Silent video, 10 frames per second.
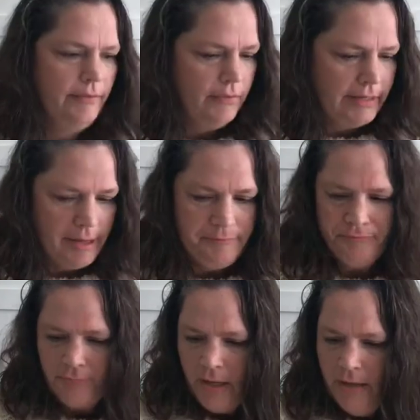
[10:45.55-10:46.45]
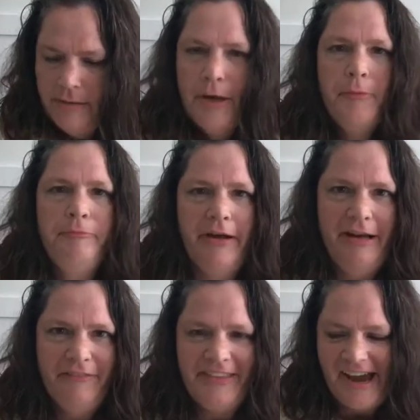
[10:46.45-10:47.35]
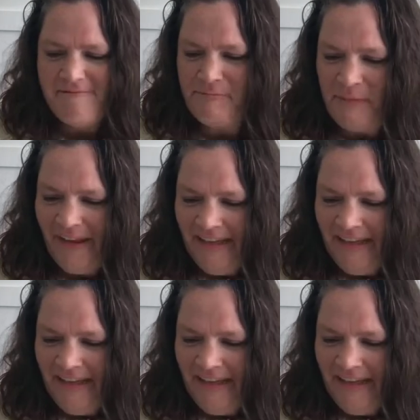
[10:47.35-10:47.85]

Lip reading: Okay, so enough of that.